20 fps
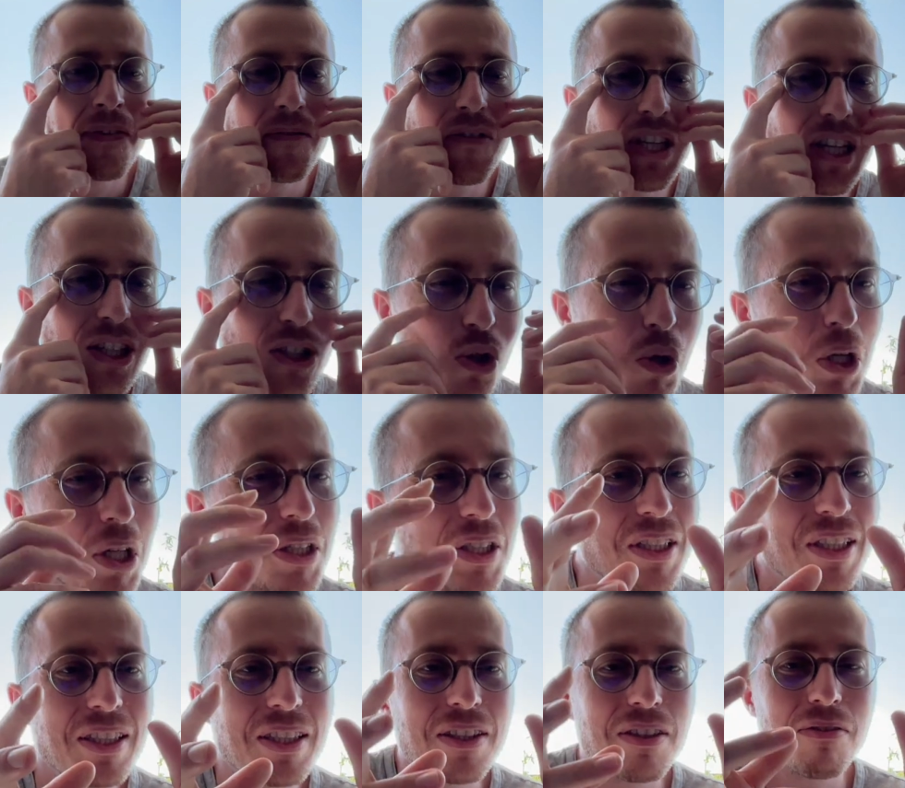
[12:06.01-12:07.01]
The
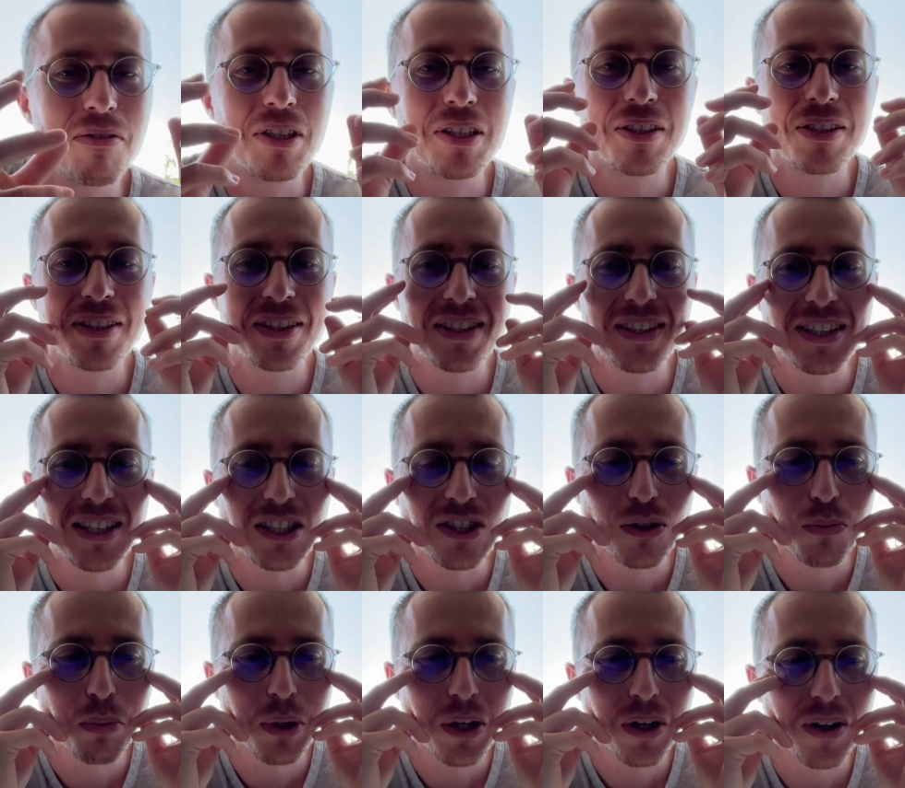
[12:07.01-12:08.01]
intricacies of this
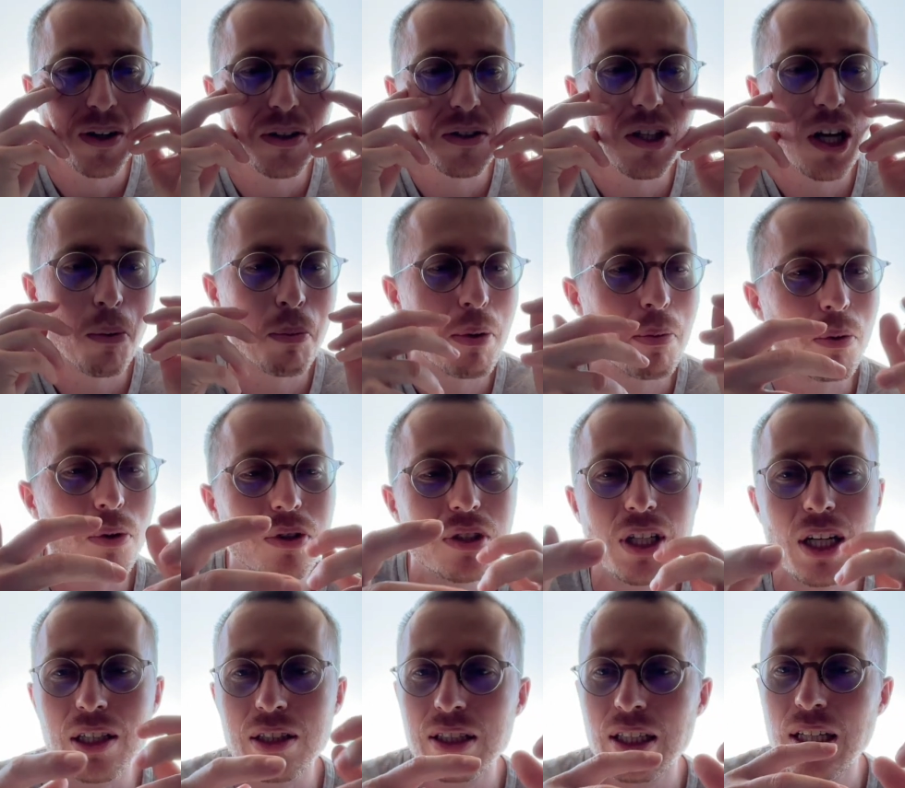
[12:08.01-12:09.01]
experience, how people
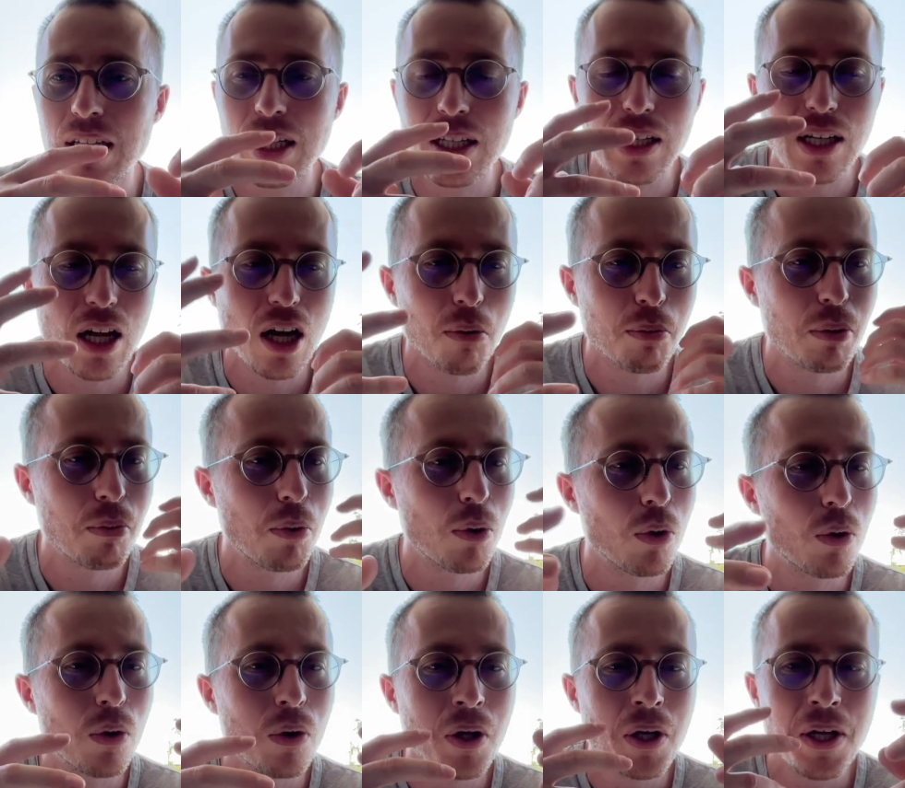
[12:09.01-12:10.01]
checked in,
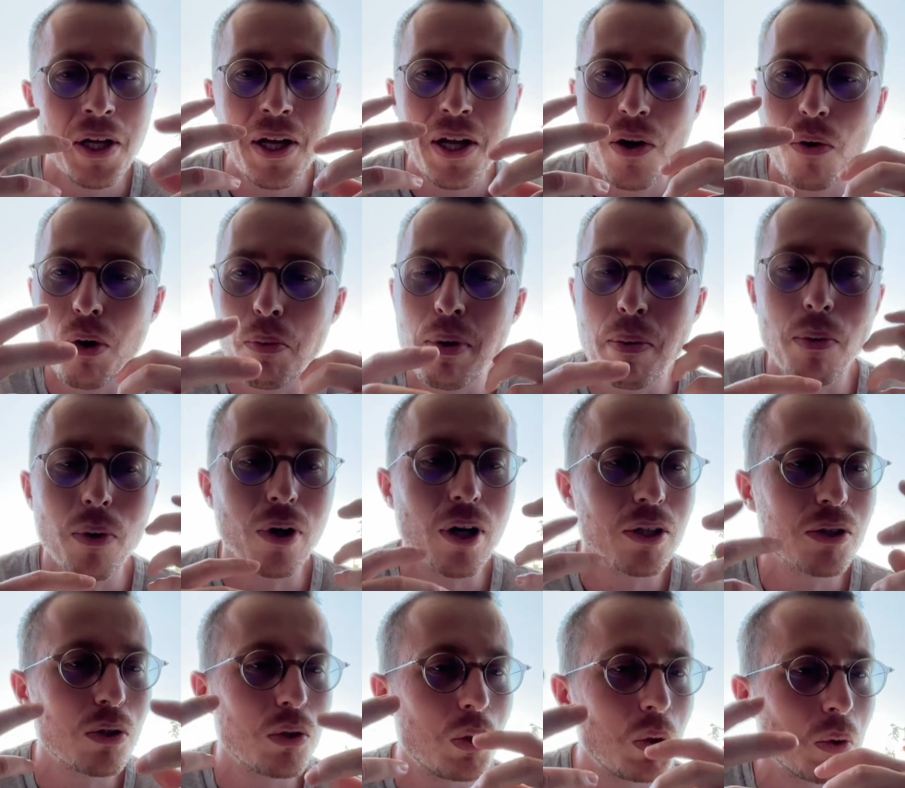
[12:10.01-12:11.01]
what people
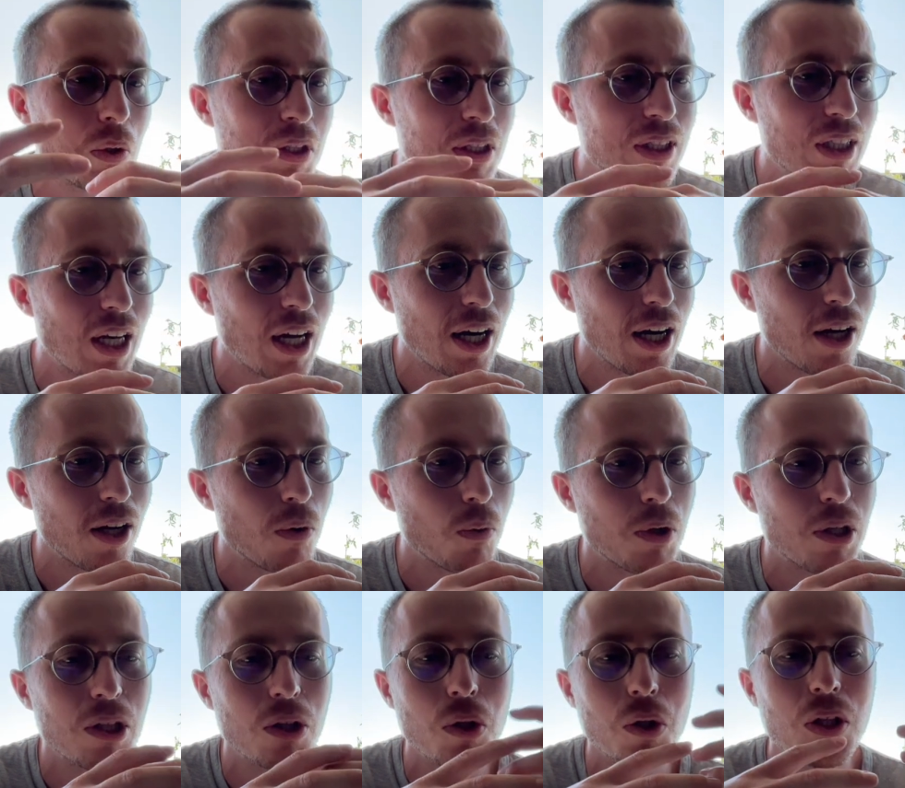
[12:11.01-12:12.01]
got to do inside, what
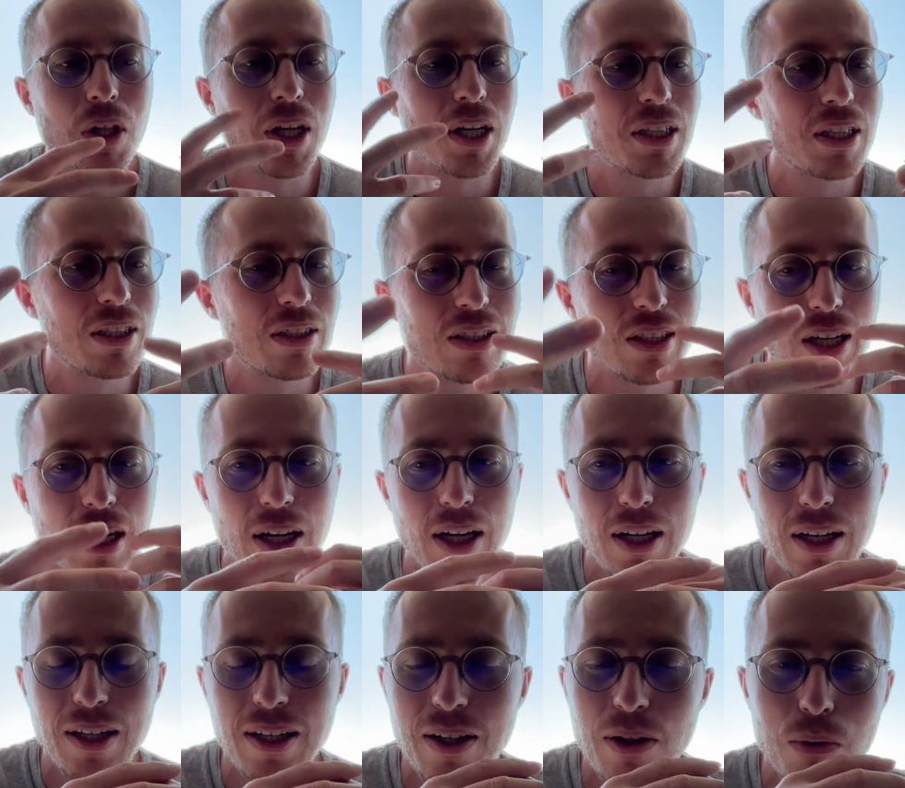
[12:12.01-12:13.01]
it looked like
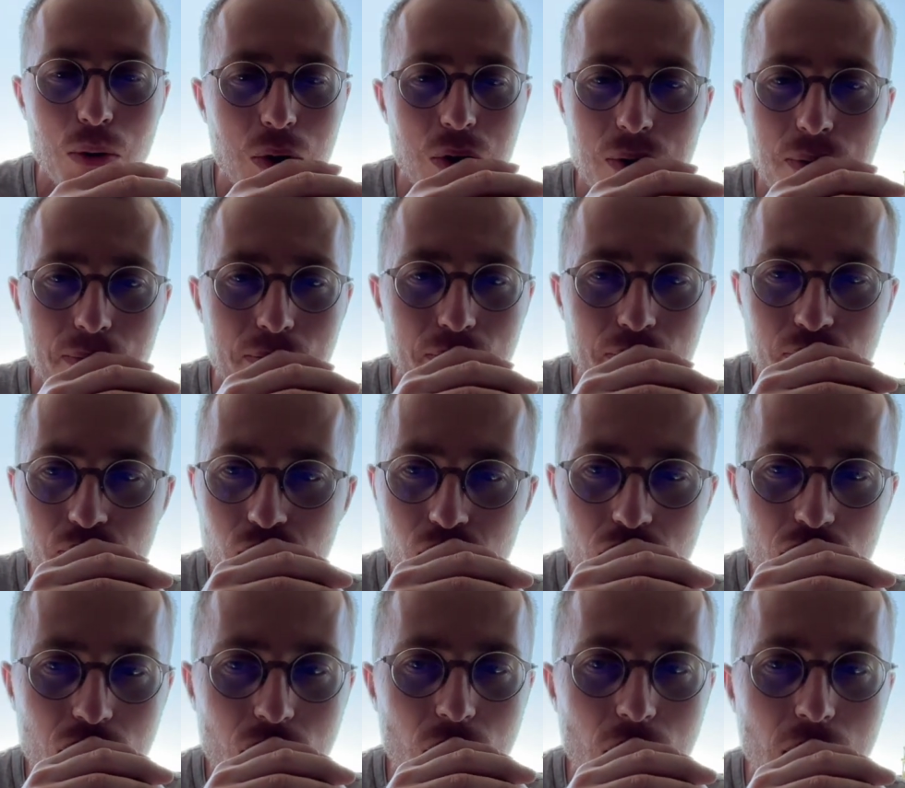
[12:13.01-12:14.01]
inside. It was
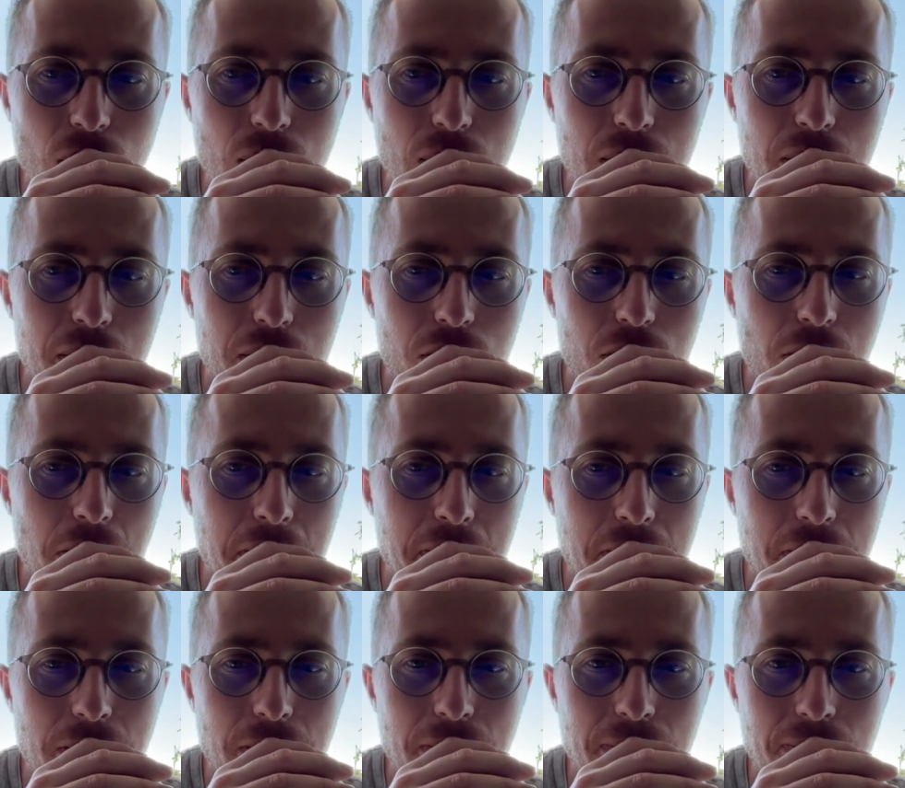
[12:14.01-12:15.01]
just